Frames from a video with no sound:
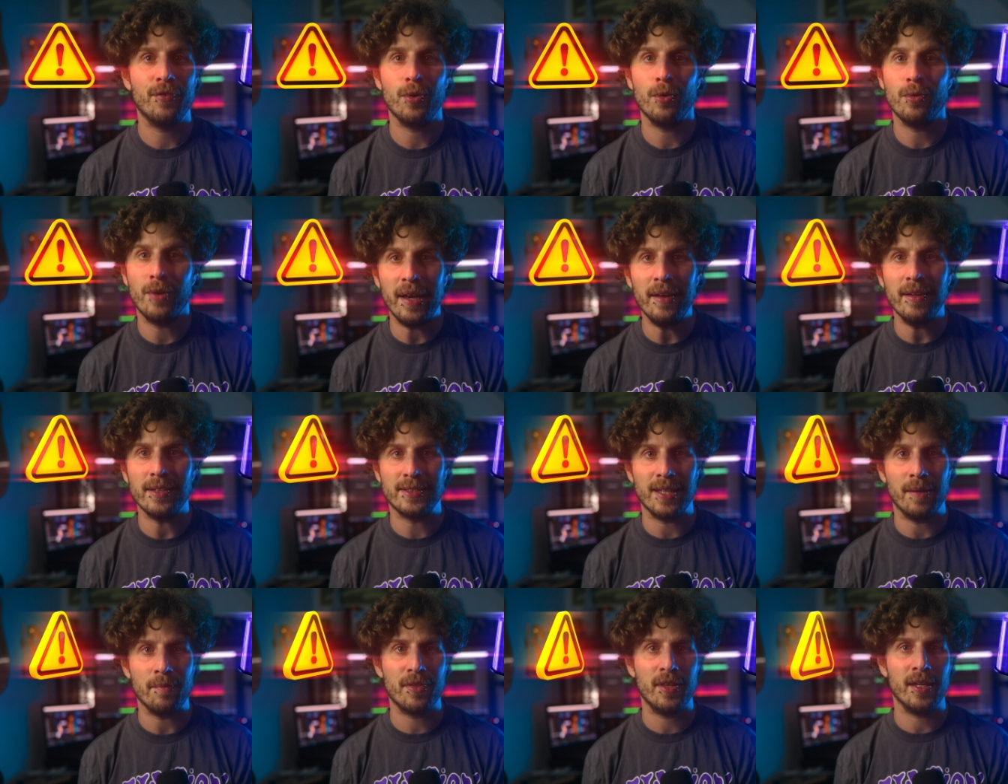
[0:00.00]
If you render
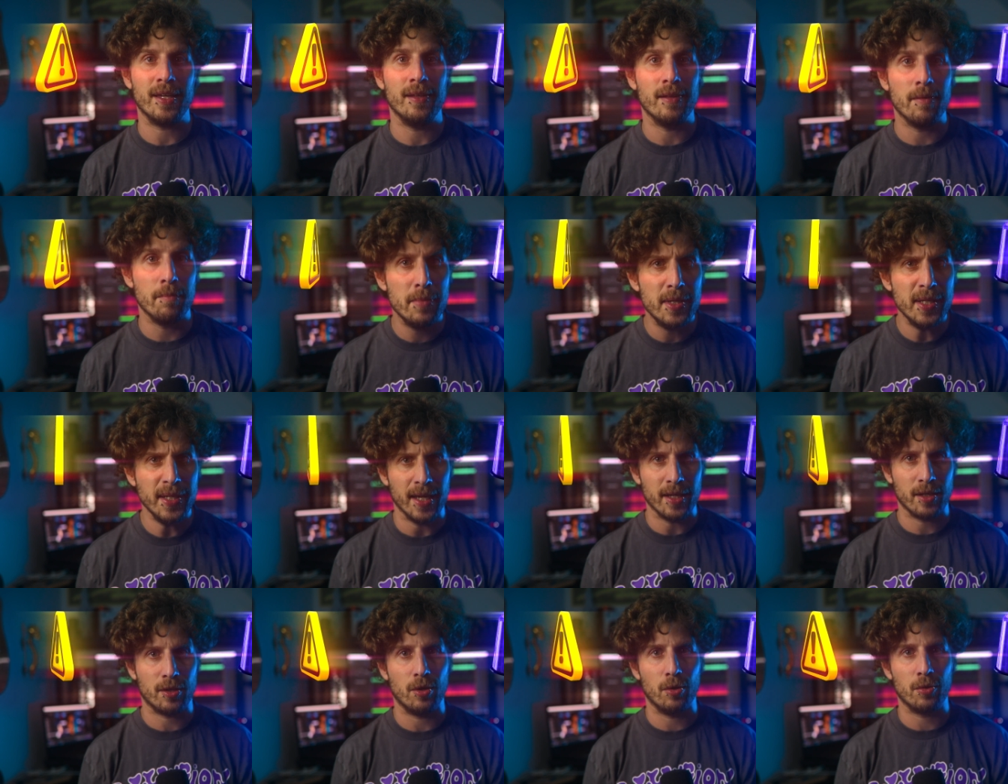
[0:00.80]
something in the
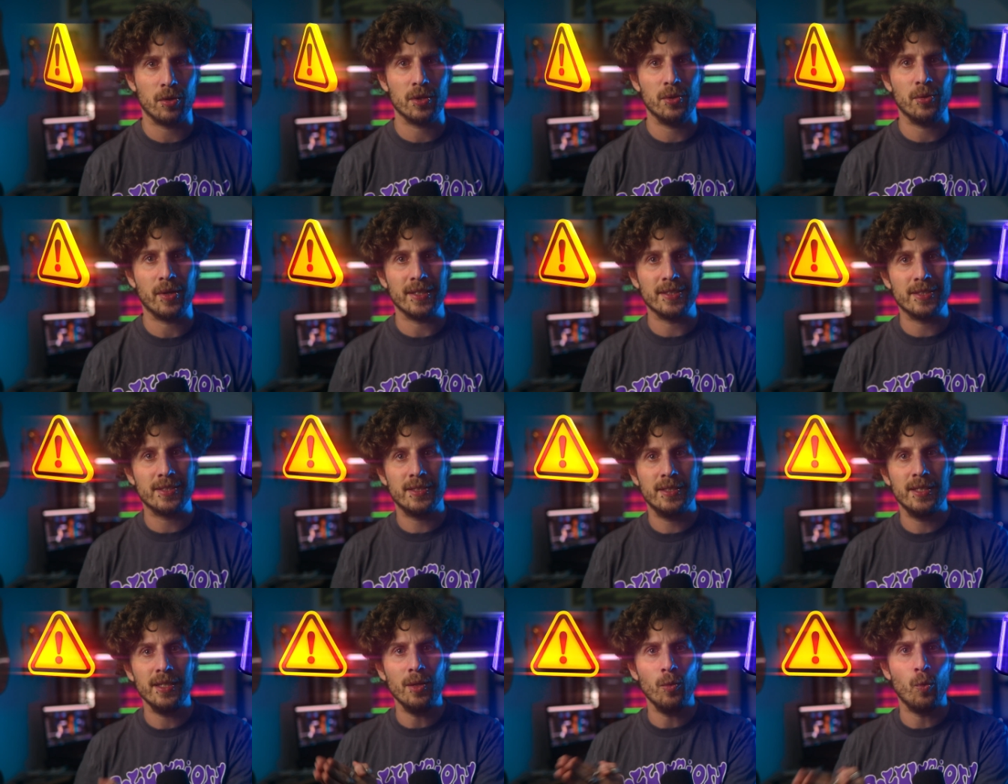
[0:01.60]
media encoder, you can
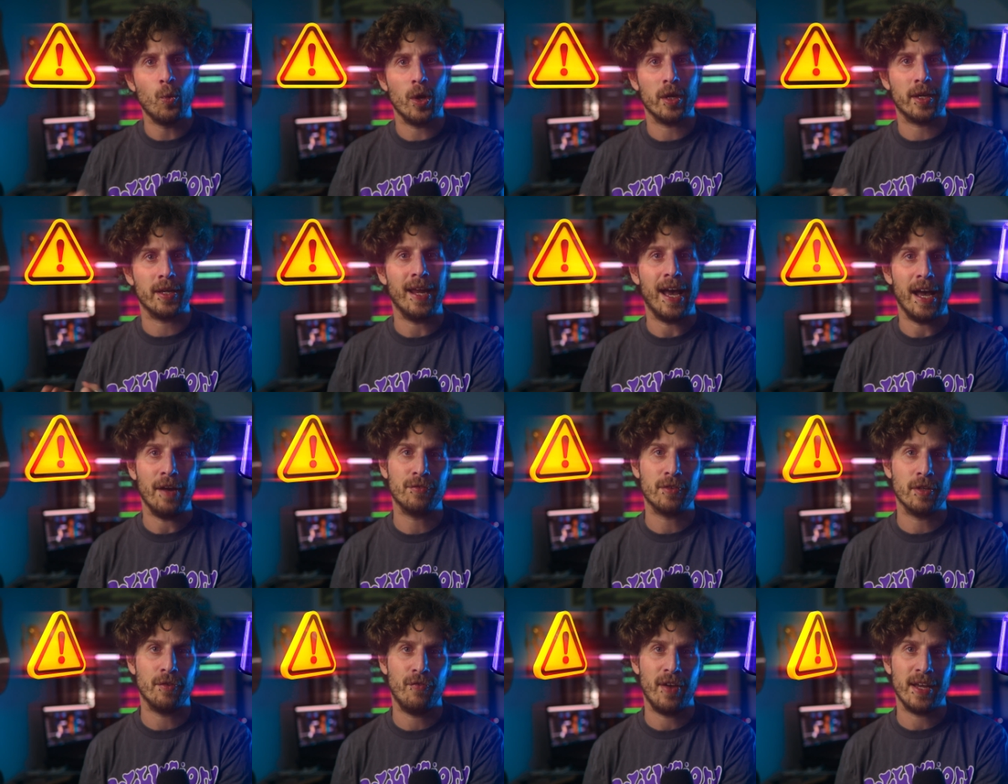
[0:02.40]
still work in
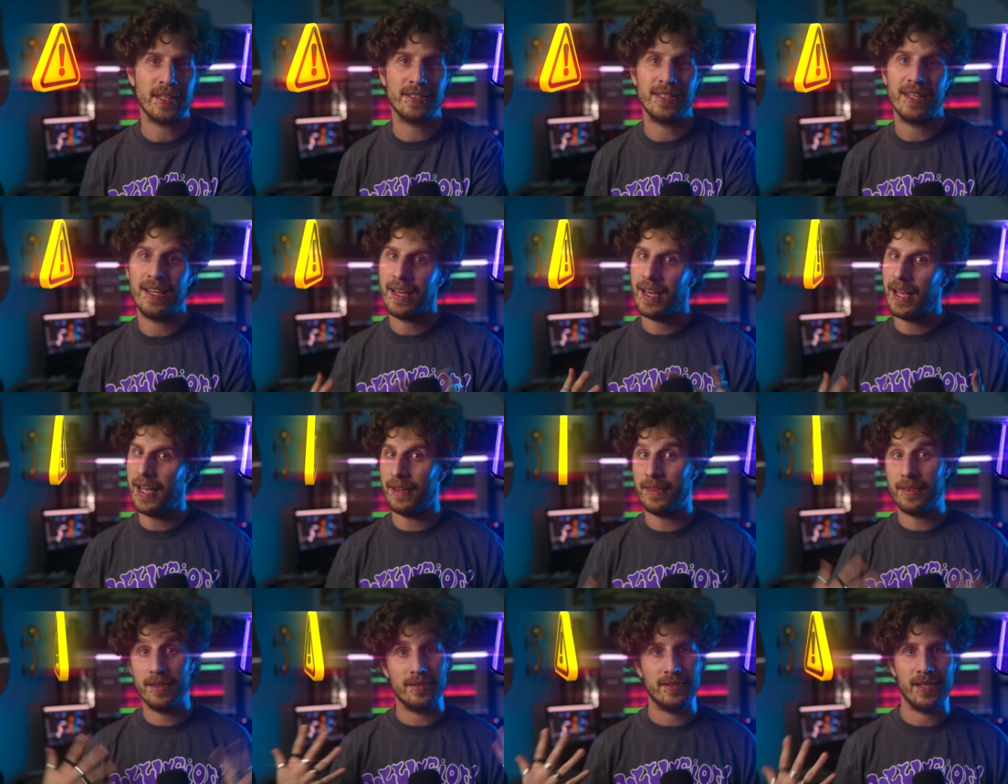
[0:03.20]
After Effects
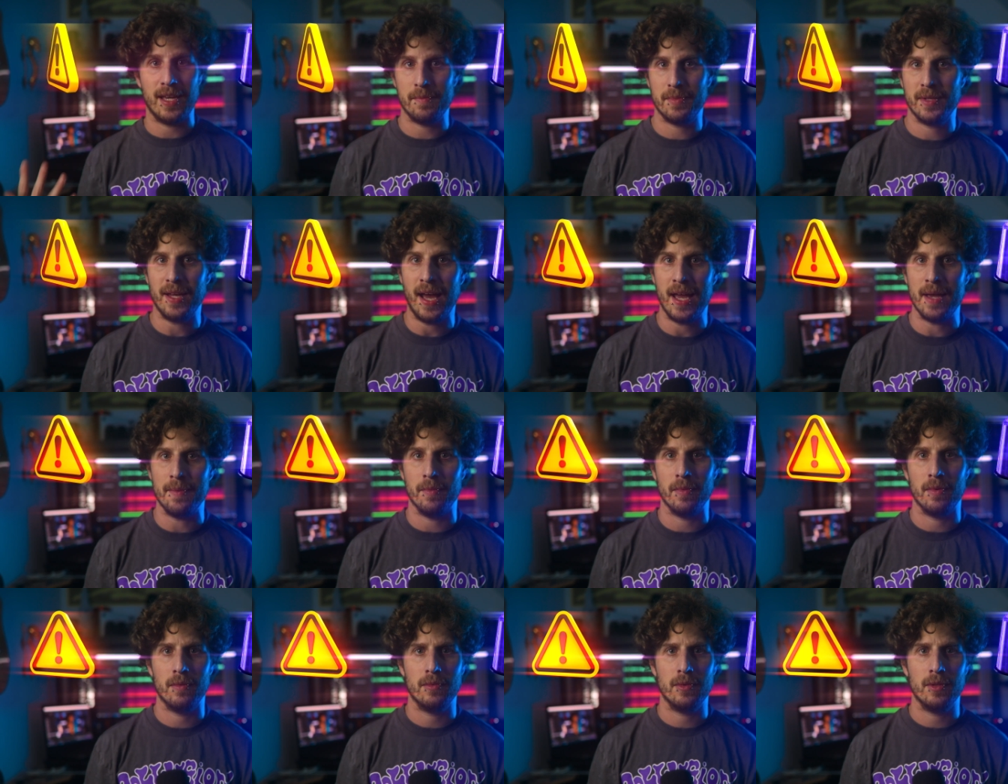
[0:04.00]
at the same time.